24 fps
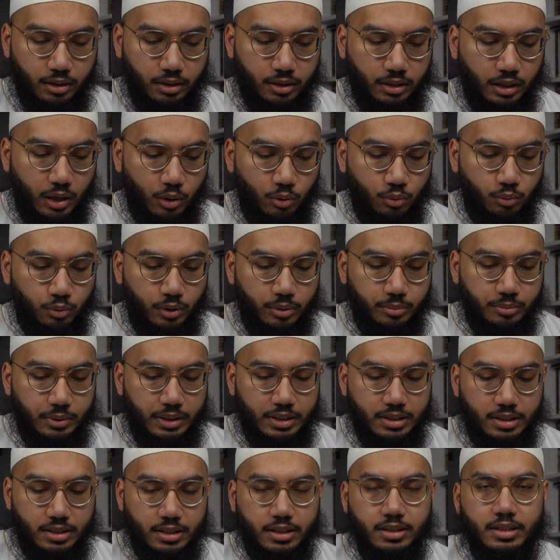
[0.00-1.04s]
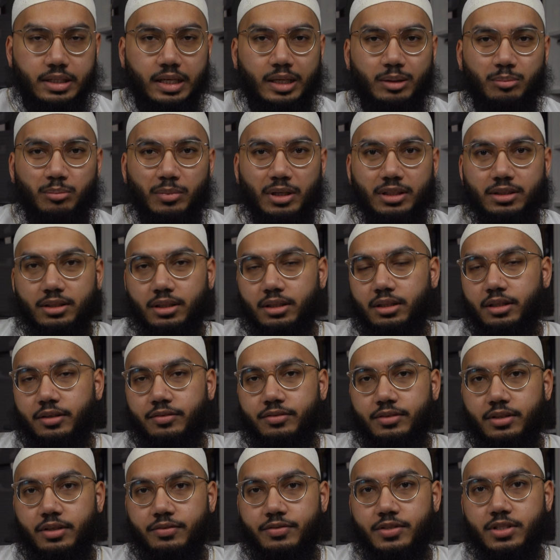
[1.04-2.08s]
Now, what makes this a Matan
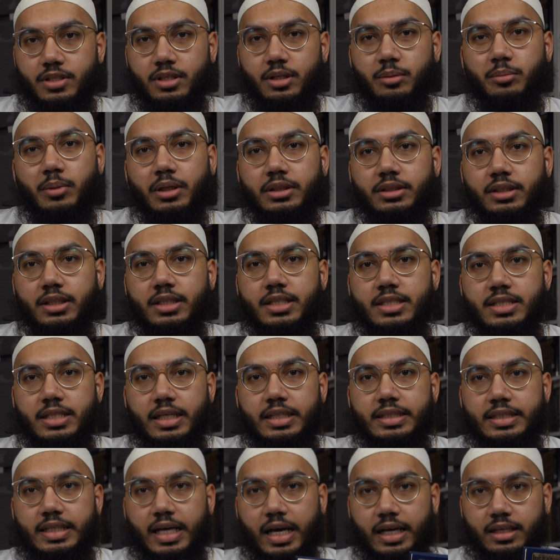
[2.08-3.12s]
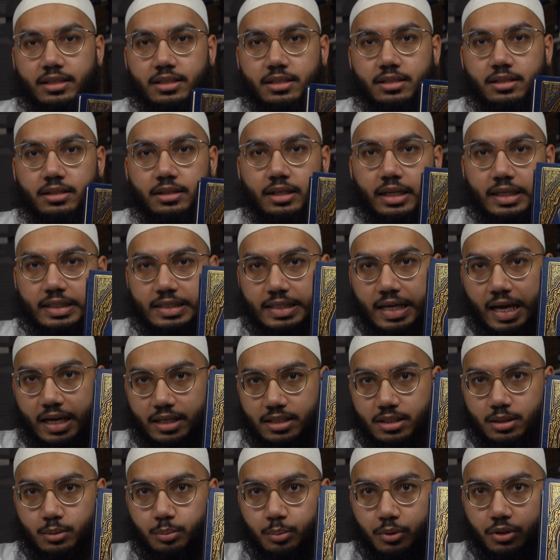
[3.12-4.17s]
of Tafsir? A Matan is a
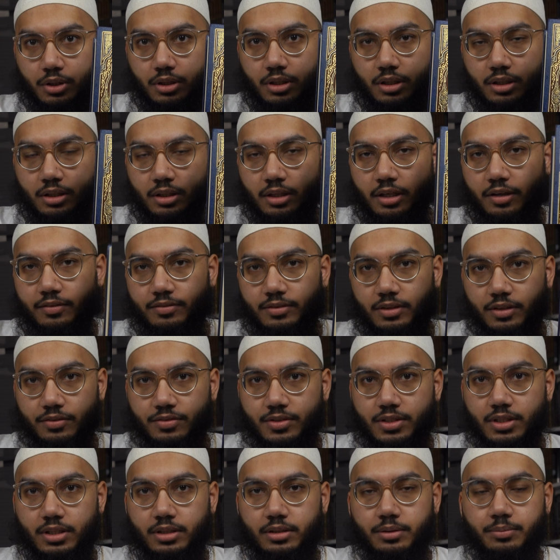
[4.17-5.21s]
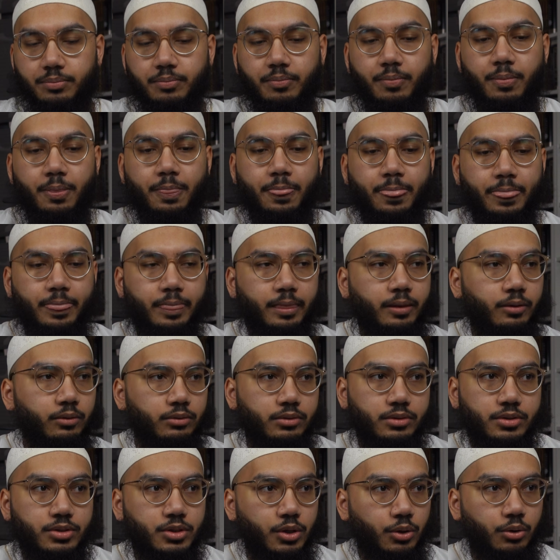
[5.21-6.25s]
textbook of Tafsir.
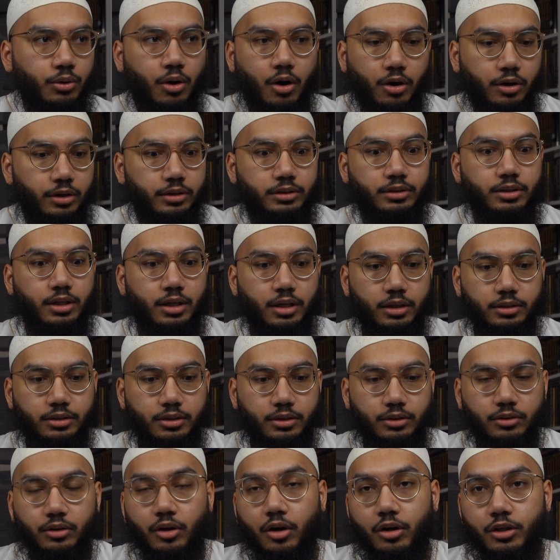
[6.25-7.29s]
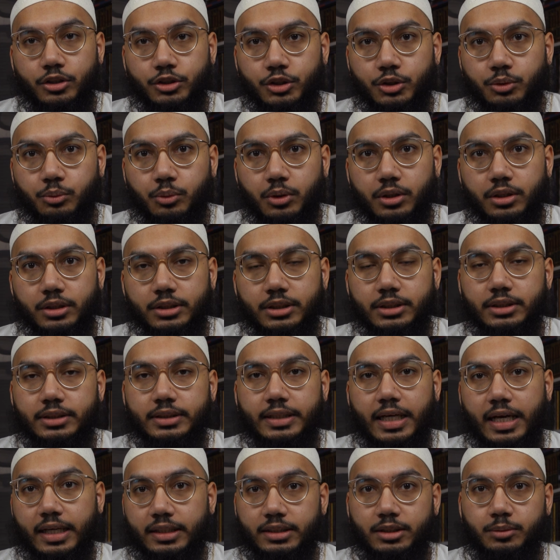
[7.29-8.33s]
So aren't the other larger works
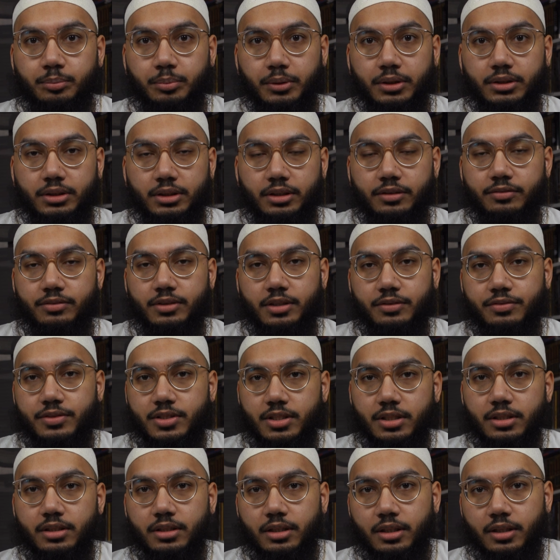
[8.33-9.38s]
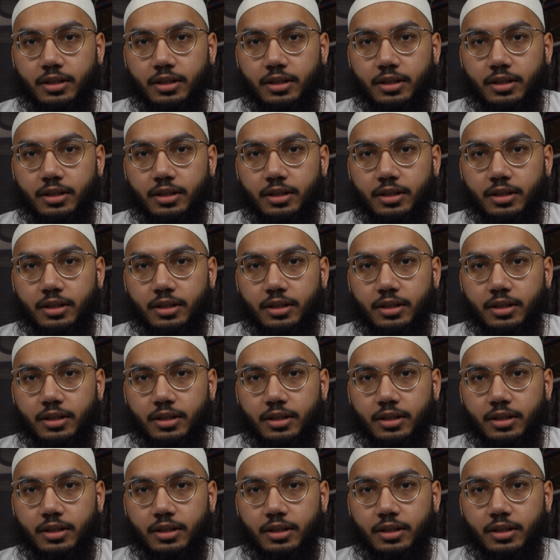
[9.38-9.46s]
textbooks of Tafsir?